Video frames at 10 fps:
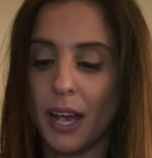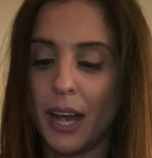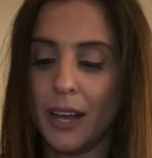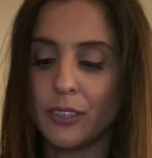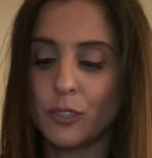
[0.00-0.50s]

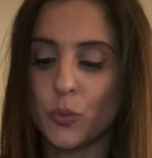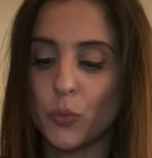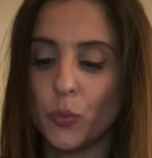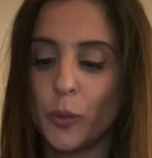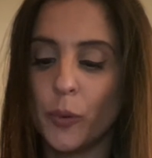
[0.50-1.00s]
And
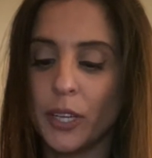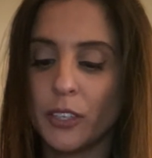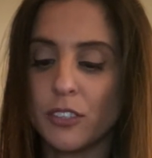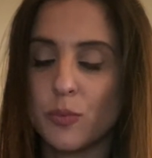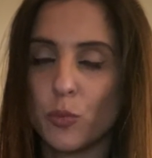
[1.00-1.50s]
we were in
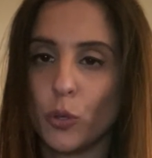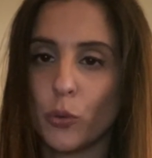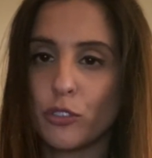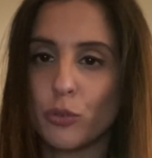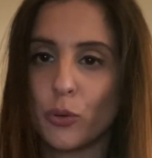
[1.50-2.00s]
a small
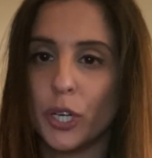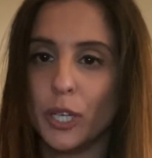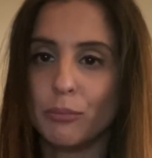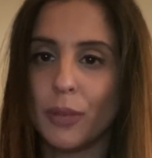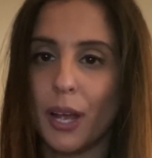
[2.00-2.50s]

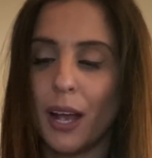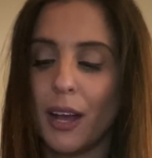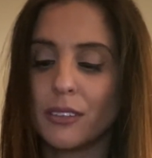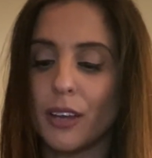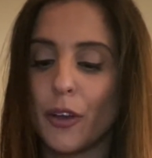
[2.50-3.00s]
auditorium,
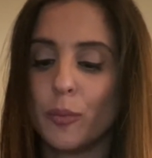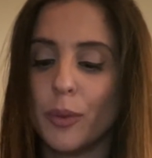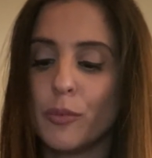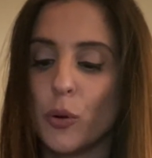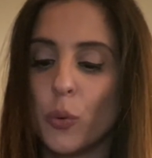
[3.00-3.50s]
and I
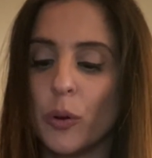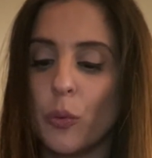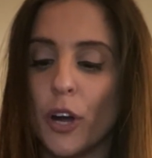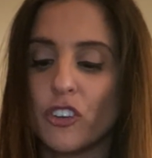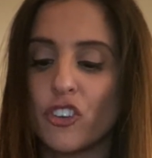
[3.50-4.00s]
remember we were
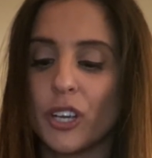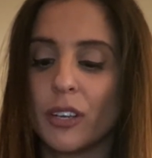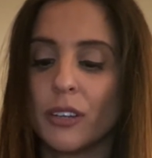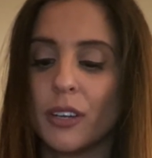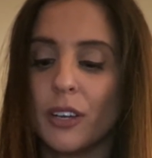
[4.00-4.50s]
watching
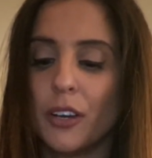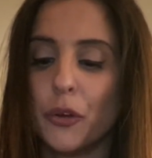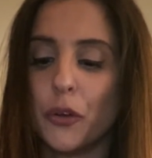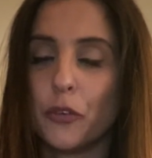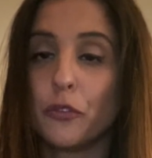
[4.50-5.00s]

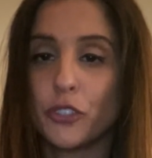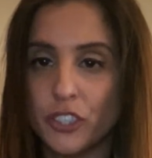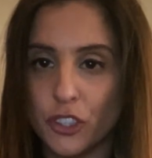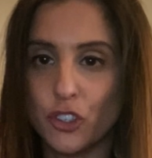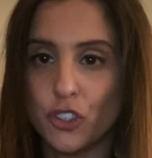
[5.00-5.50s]

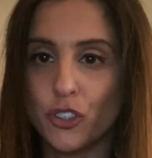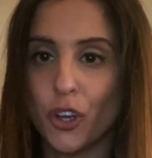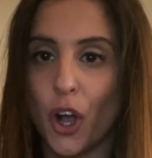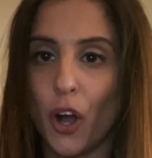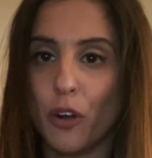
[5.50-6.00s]
footage
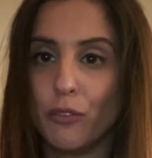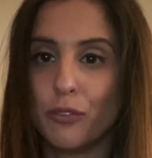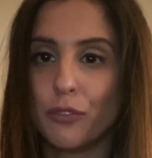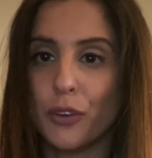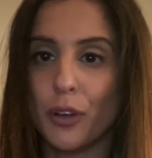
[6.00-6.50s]
of
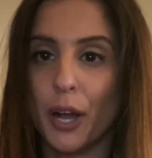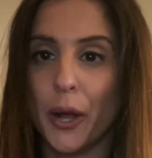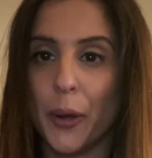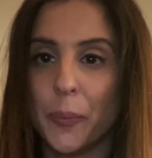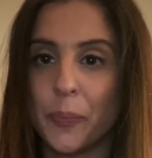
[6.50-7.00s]

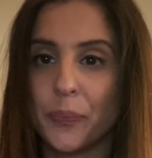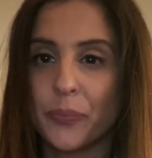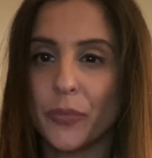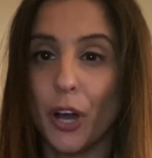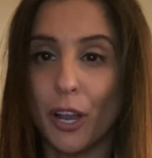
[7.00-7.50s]

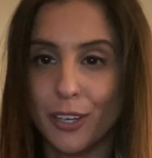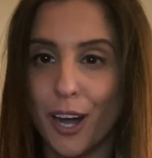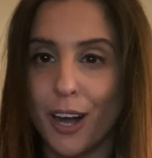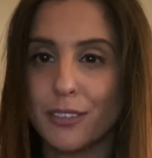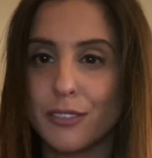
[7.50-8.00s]
the
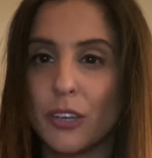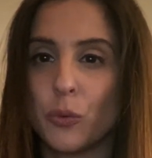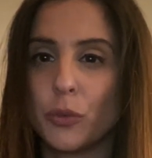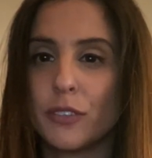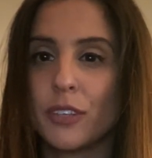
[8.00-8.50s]
Holocaust, and
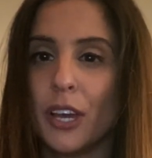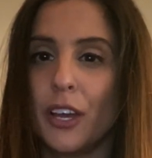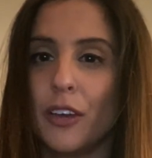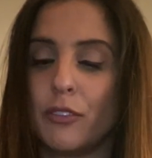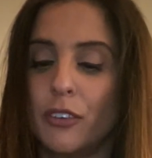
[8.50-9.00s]
it was
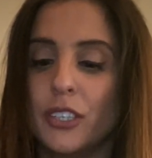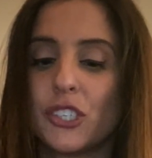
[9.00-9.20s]
very